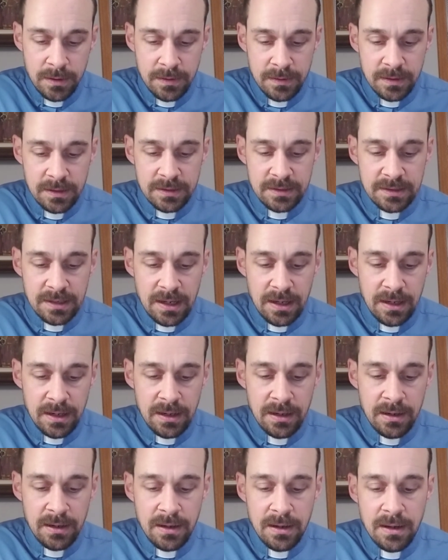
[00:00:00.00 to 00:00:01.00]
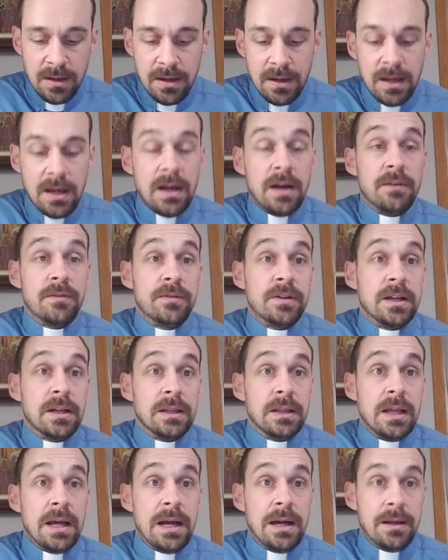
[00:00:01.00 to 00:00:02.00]
the son of
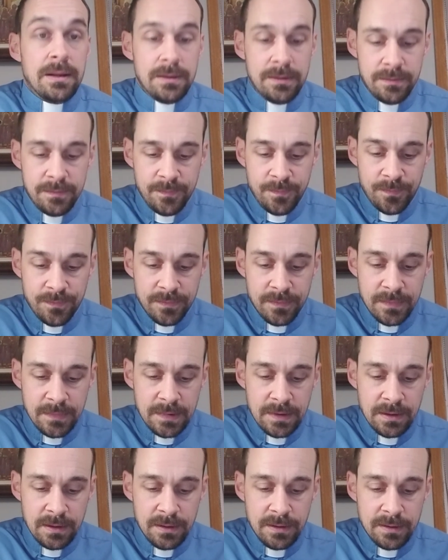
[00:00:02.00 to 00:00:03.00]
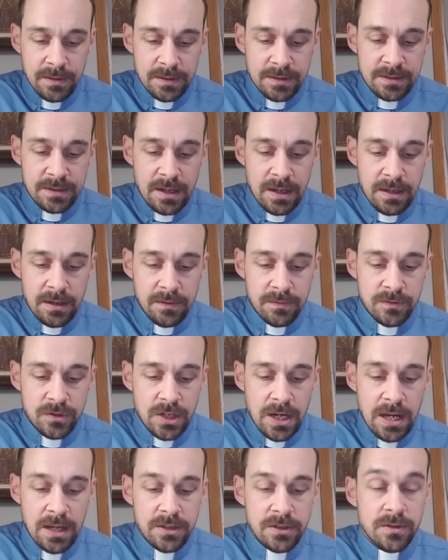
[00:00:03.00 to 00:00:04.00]
Galal, the son of
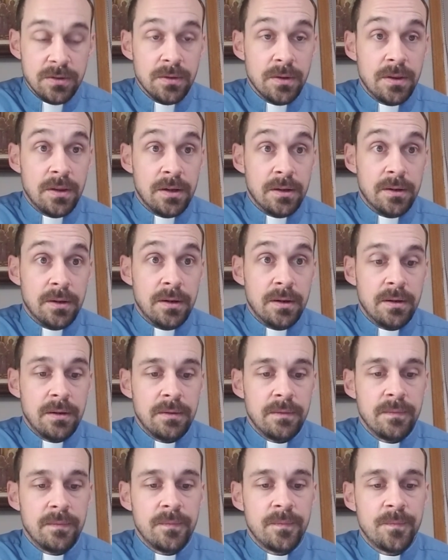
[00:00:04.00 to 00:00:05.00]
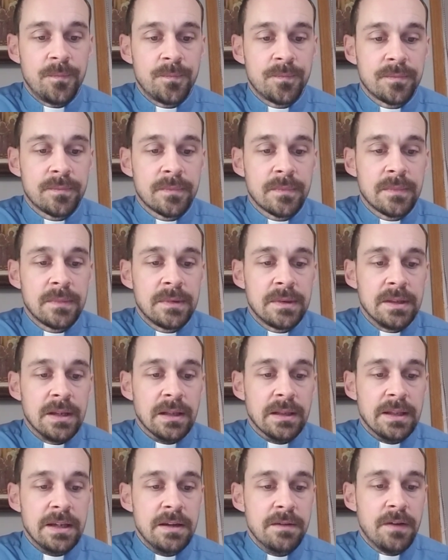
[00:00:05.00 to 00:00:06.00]
Jaduthun, a
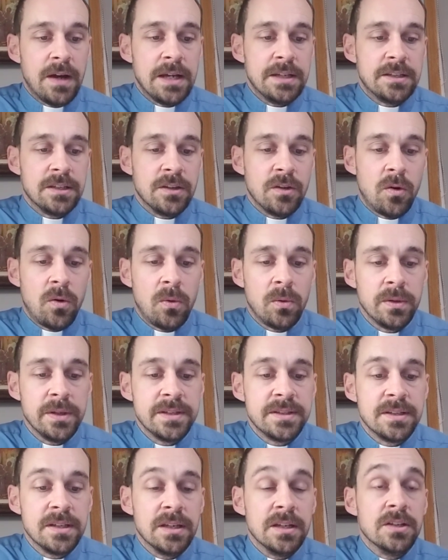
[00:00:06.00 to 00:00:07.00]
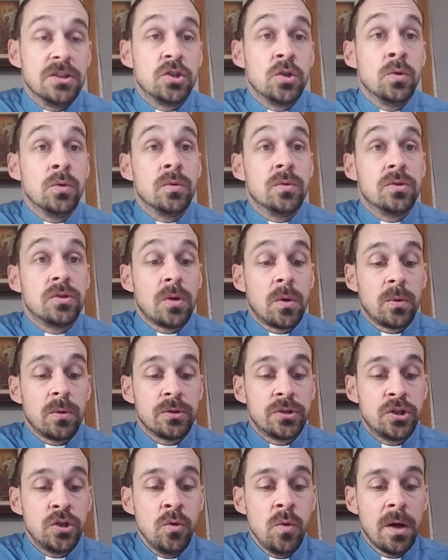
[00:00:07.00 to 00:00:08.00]
Levite in the holy city,
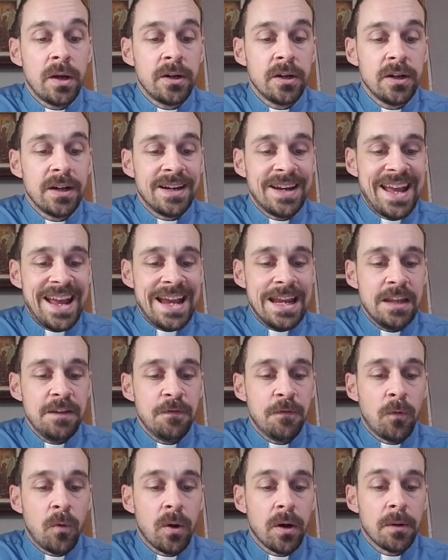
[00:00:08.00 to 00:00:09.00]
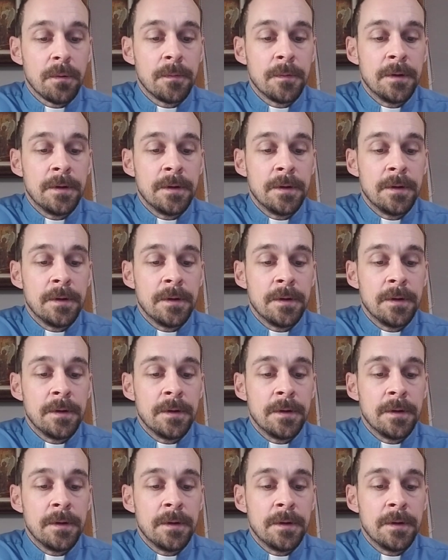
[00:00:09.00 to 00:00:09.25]
totaled 284.